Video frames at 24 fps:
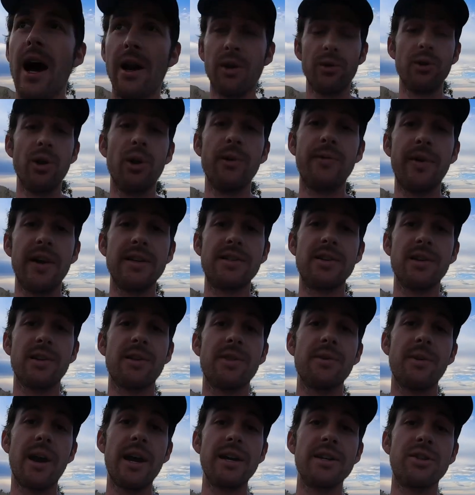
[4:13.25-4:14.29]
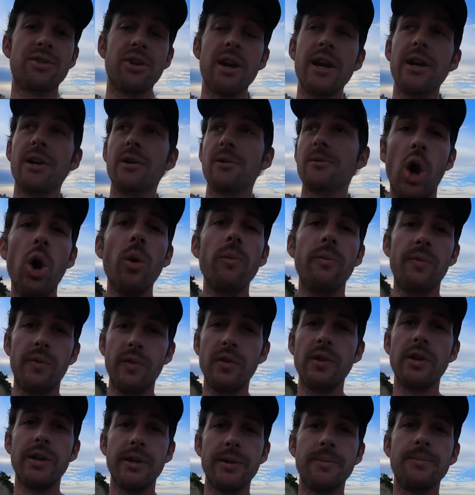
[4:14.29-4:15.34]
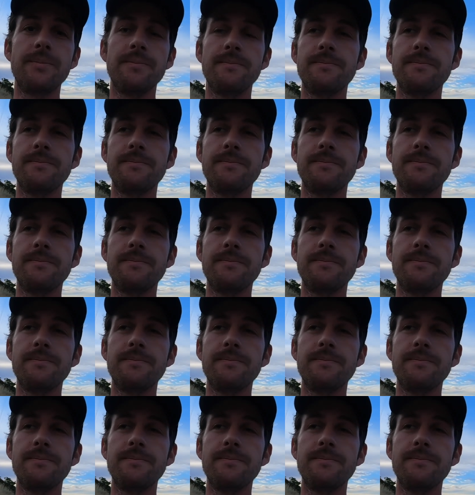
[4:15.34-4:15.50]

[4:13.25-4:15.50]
I don't know if I took the right trail. Hopefully.